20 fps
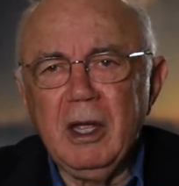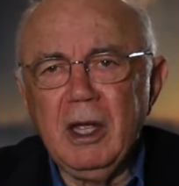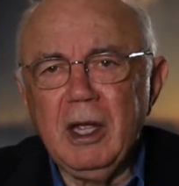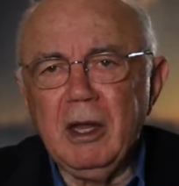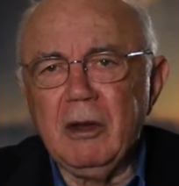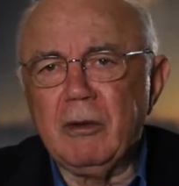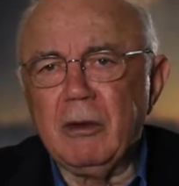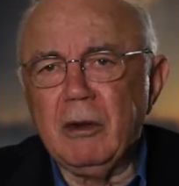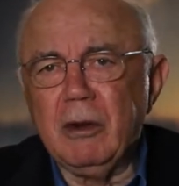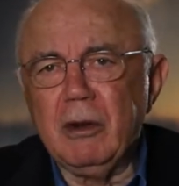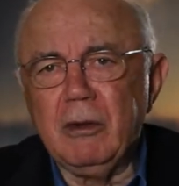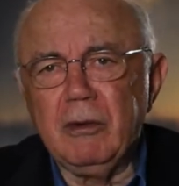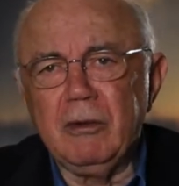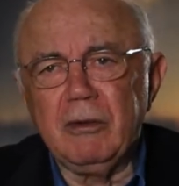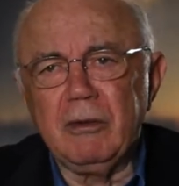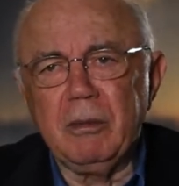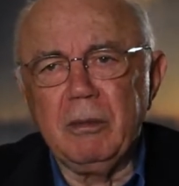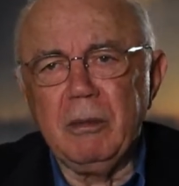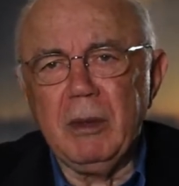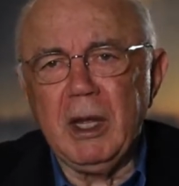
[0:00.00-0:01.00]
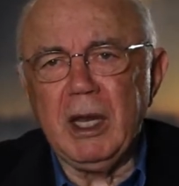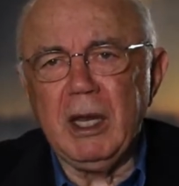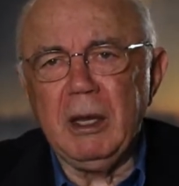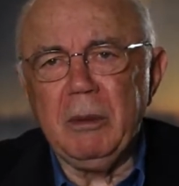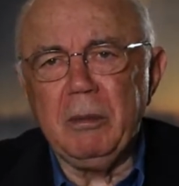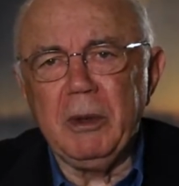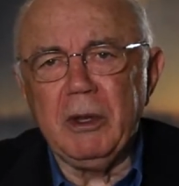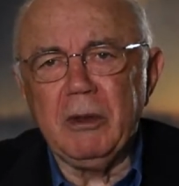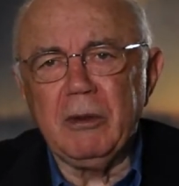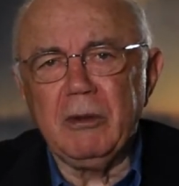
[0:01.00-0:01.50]
introduced many
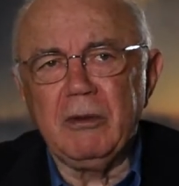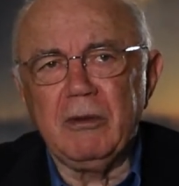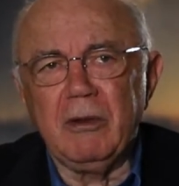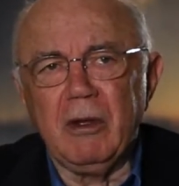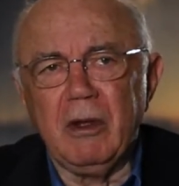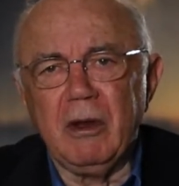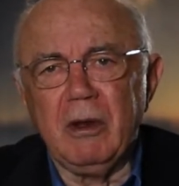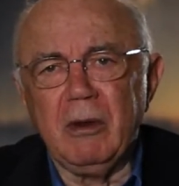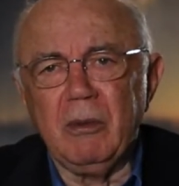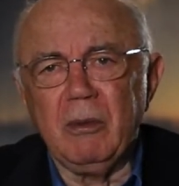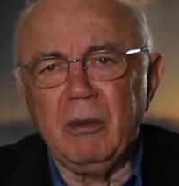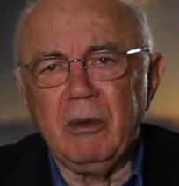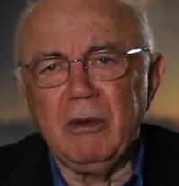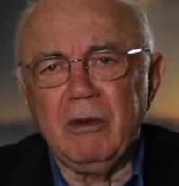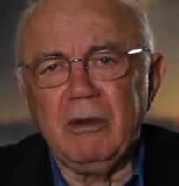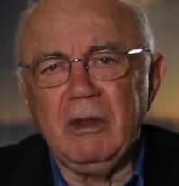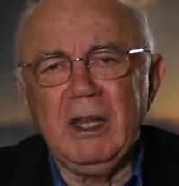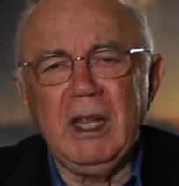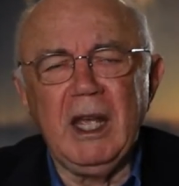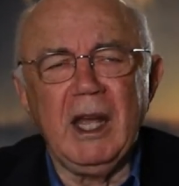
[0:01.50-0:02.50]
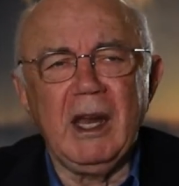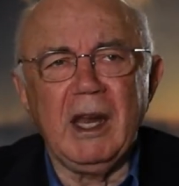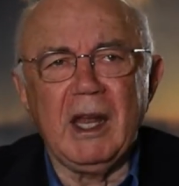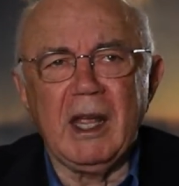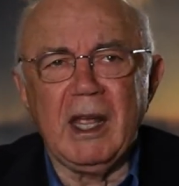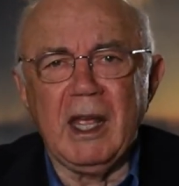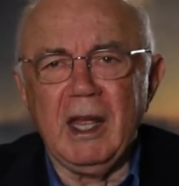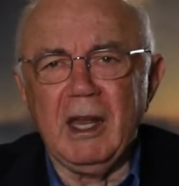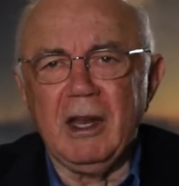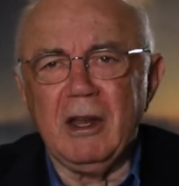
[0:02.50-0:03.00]
bills on it, was
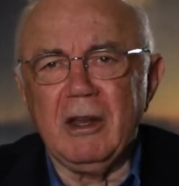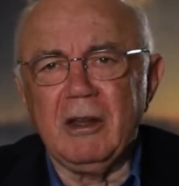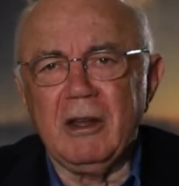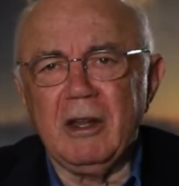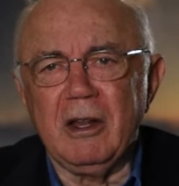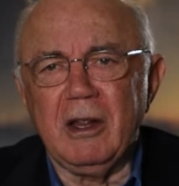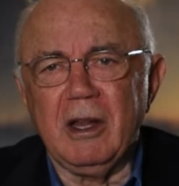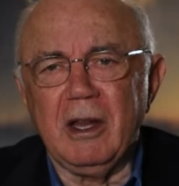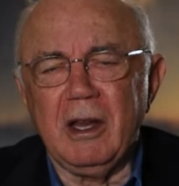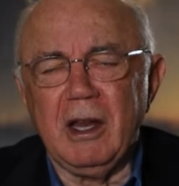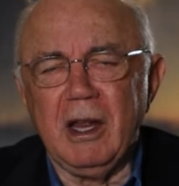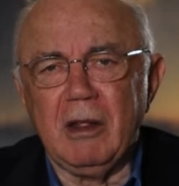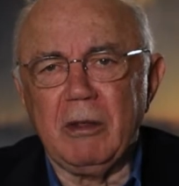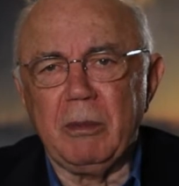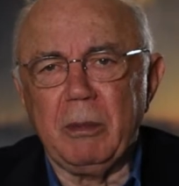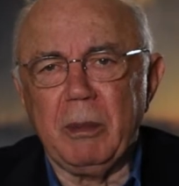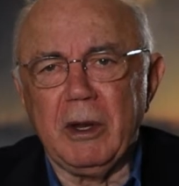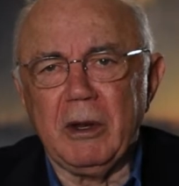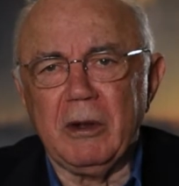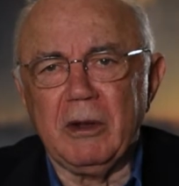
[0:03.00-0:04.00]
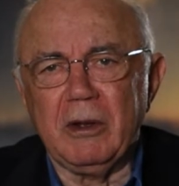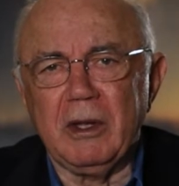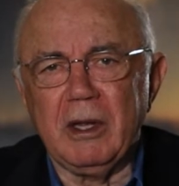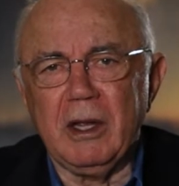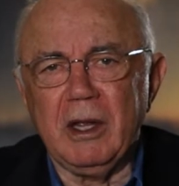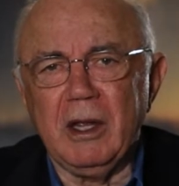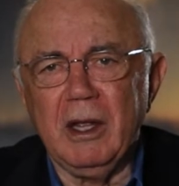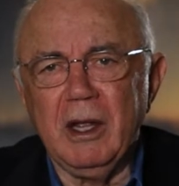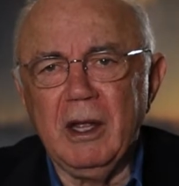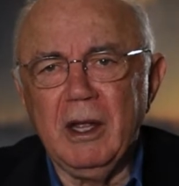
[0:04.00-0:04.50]
dedicated to the death
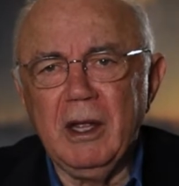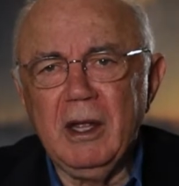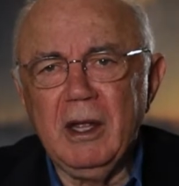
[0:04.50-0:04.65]
penalty,